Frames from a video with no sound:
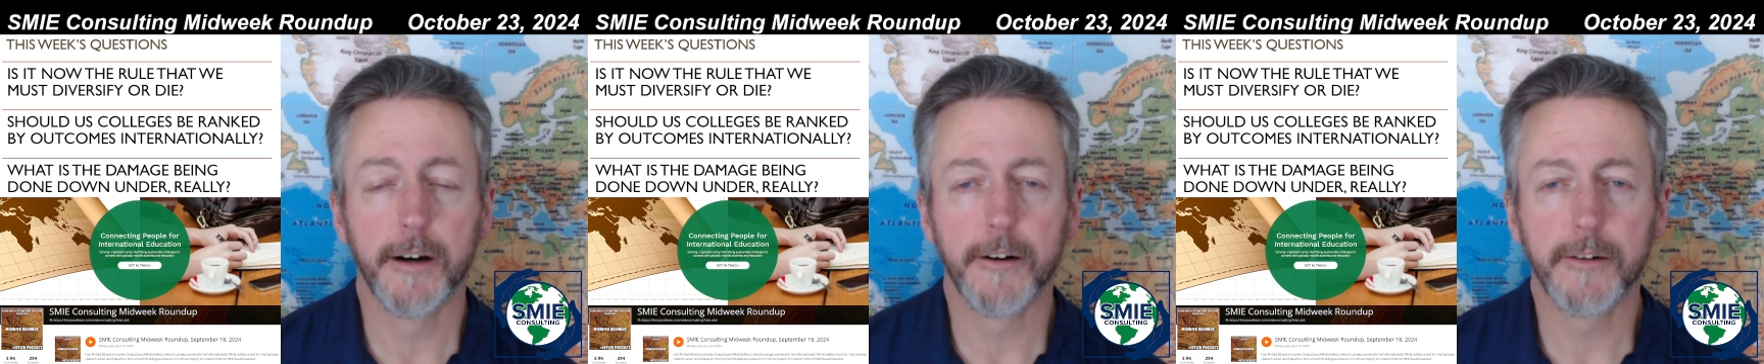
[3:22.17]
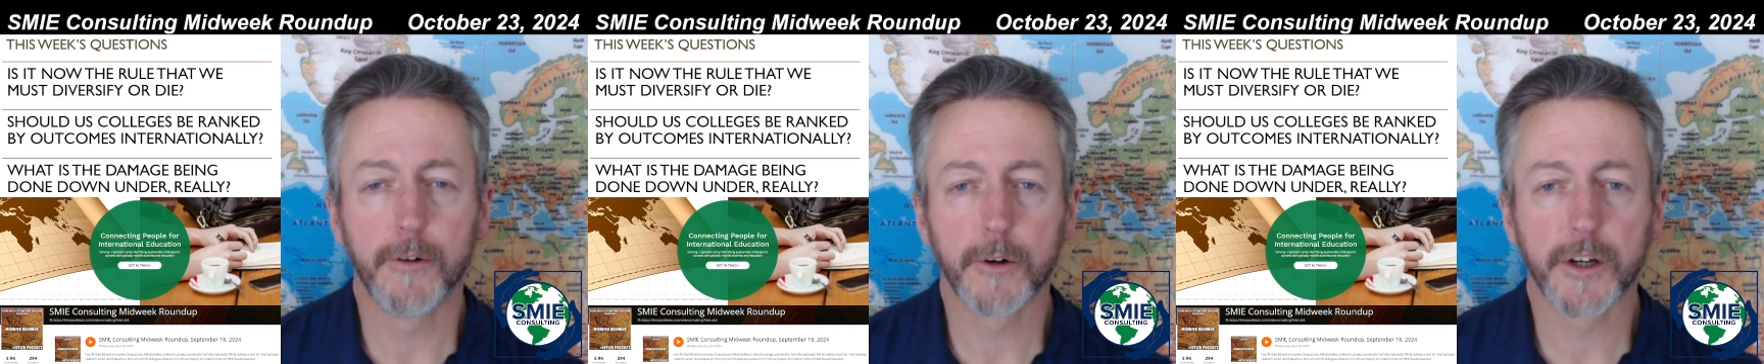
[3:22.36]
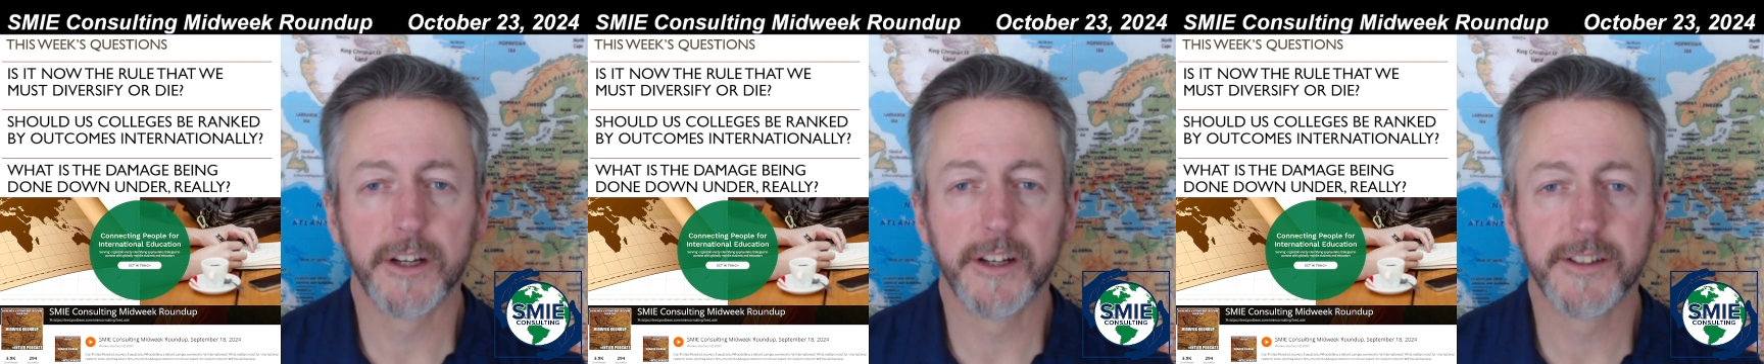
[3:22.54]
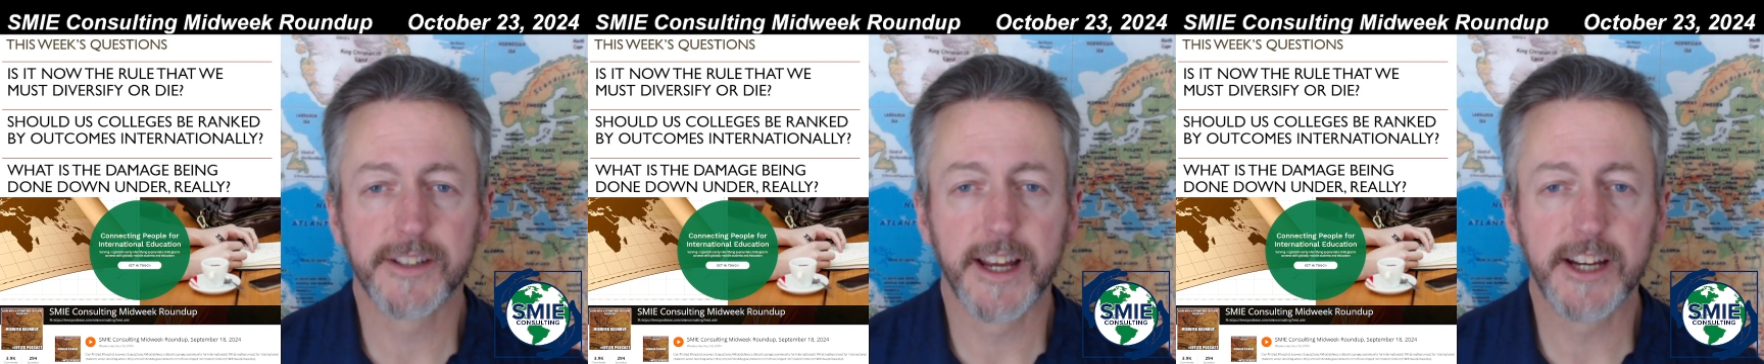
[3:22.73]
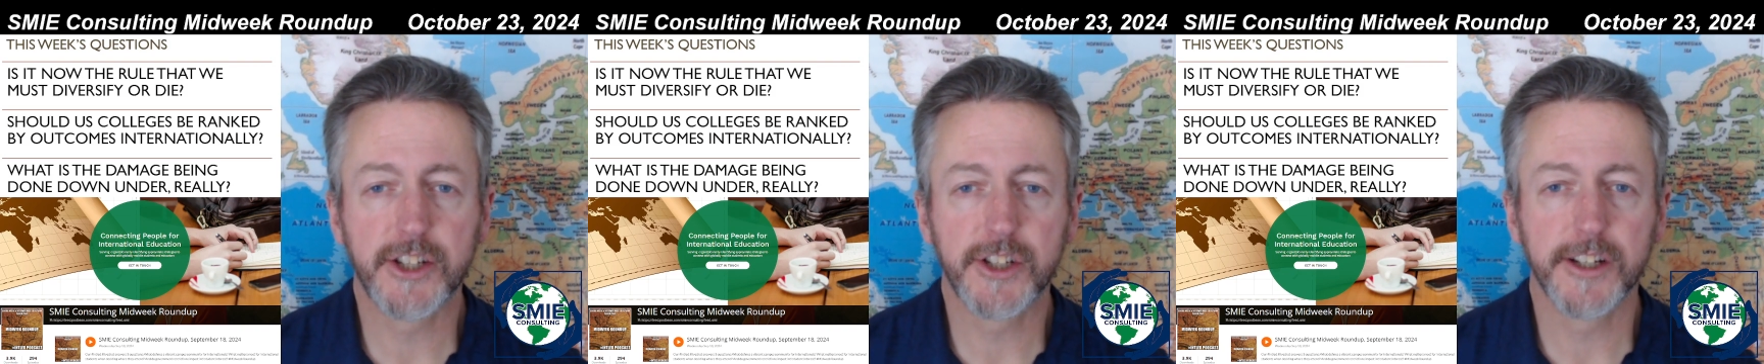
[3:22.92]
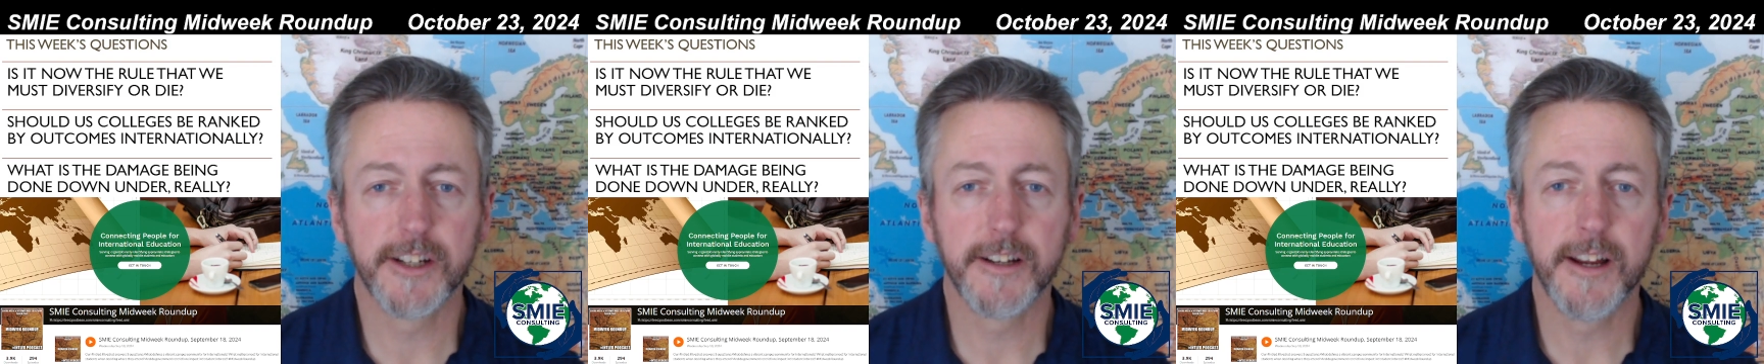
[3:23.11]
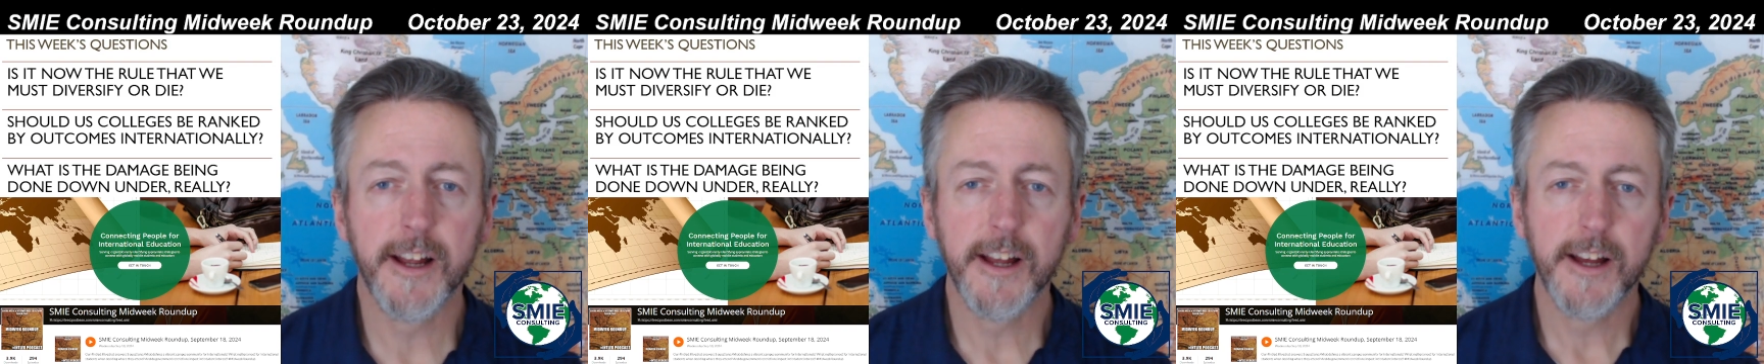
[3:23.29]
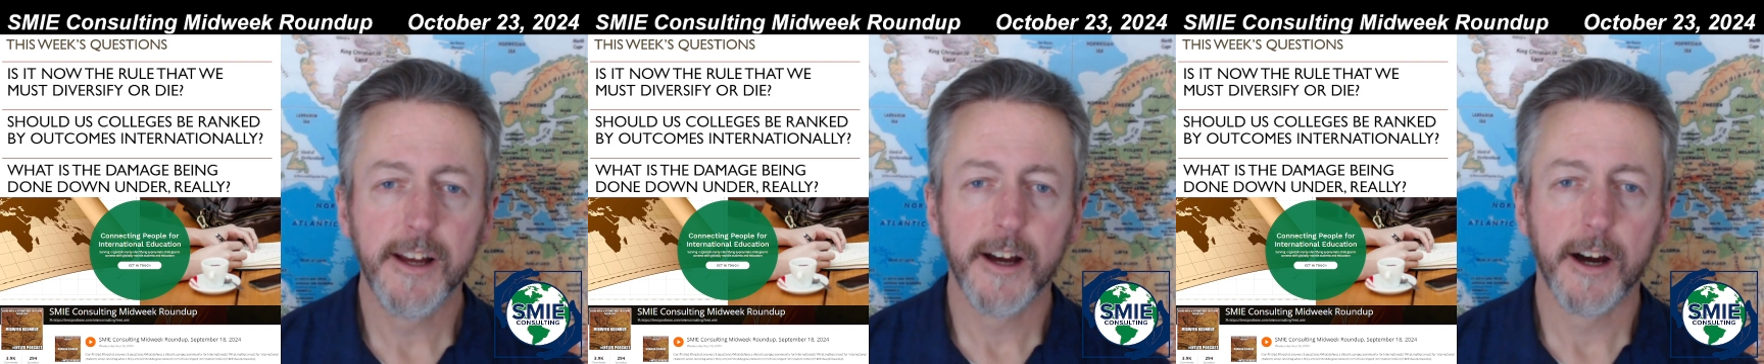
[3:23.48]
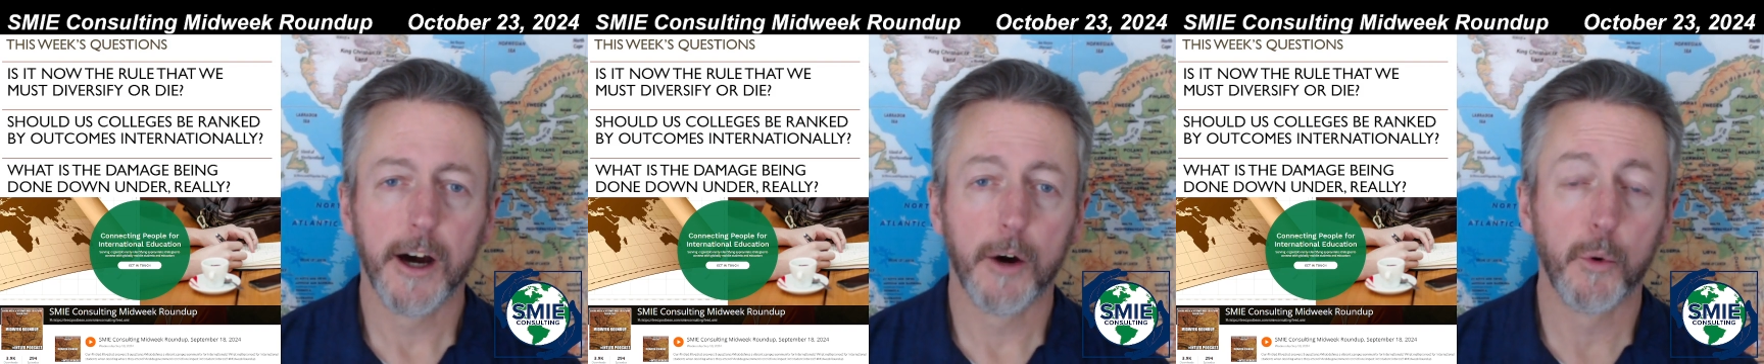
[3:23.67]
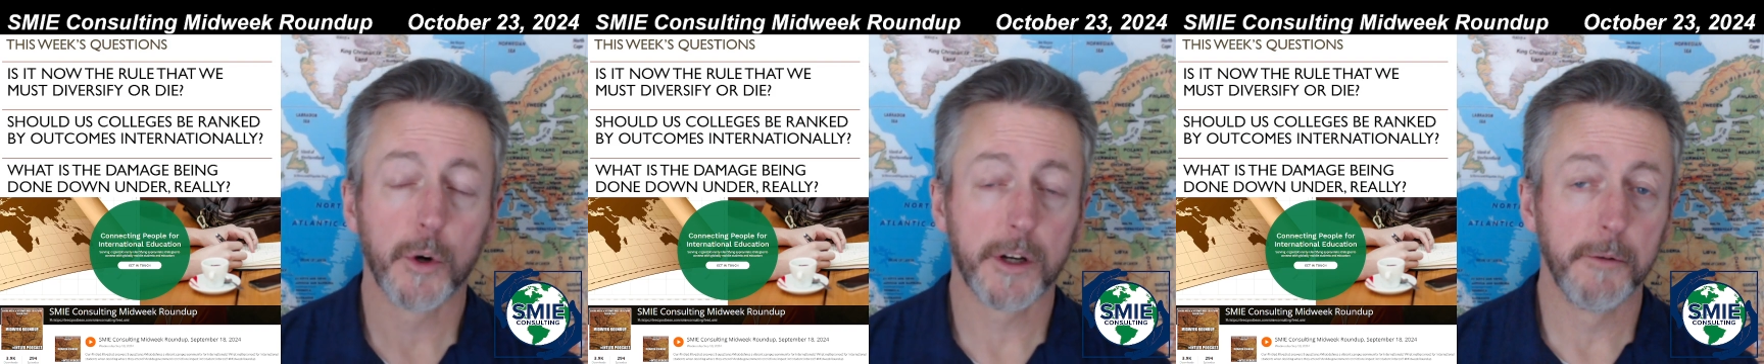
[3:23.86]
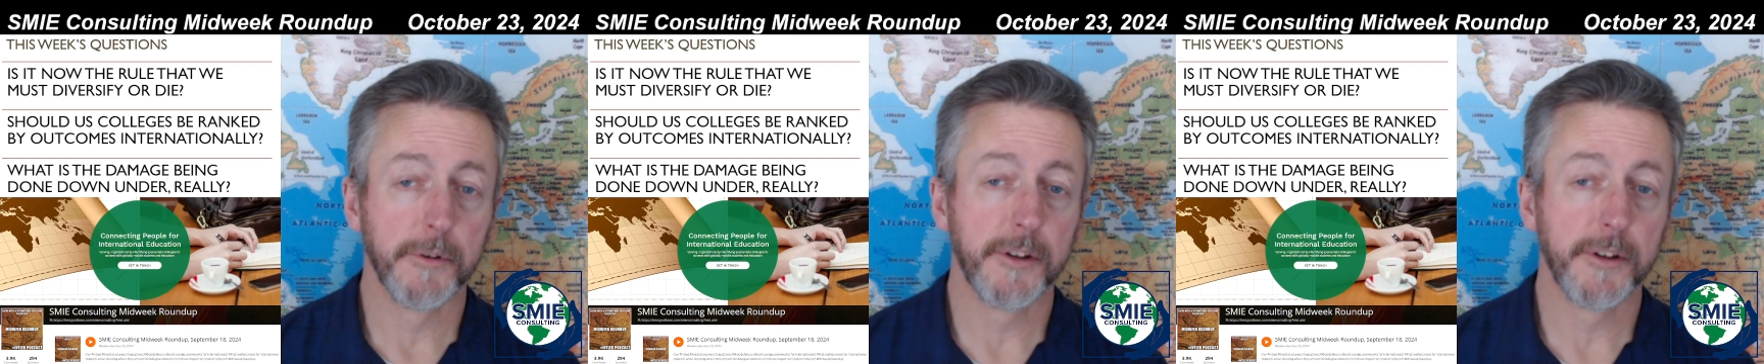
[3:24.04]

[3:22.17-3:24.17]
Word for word: organization working